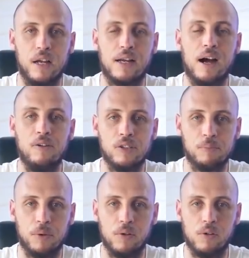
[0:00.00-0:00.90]

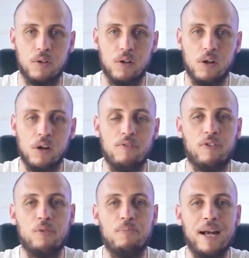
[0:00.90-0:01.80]
accountable
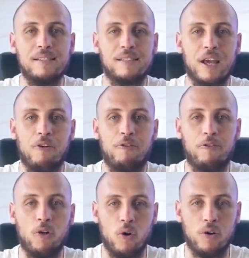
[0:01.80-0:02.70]
for the mass scale
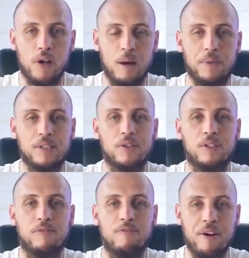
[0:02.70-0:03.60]
fraud up until
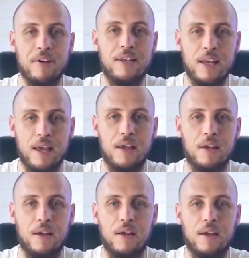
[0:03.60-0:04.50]
this very day
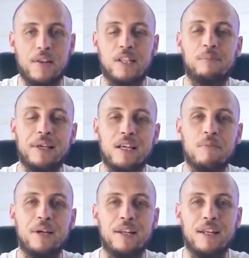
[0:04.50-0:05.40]
that is being
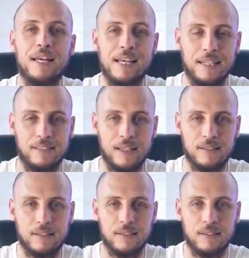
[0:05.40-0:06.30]
committed against
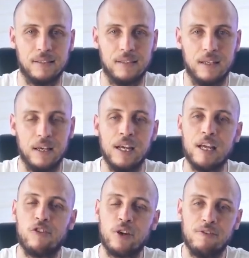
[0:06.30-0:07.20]
us.
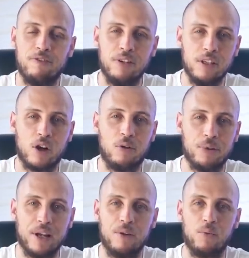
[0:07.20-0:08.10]
If you can fully
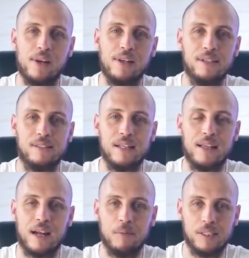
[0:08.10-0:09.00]
comprehend what it is
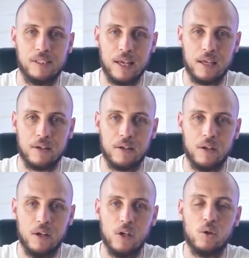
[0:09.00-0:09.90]
that I'm saying,
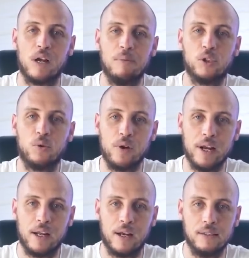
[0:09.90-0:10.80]
you'll come to
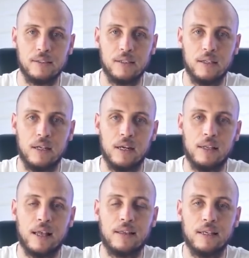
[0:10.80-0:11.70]
realize
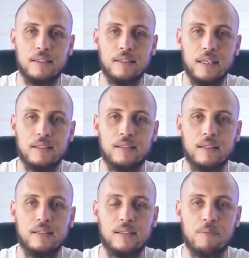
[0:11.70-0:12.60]
that this
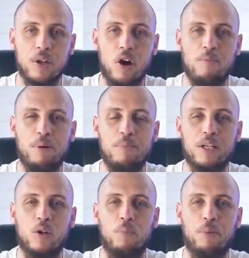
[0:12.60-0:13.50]
is something of
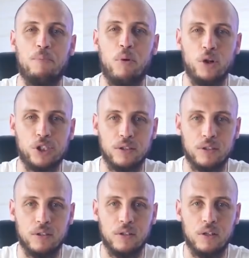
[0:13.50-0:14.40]
biblical proportion.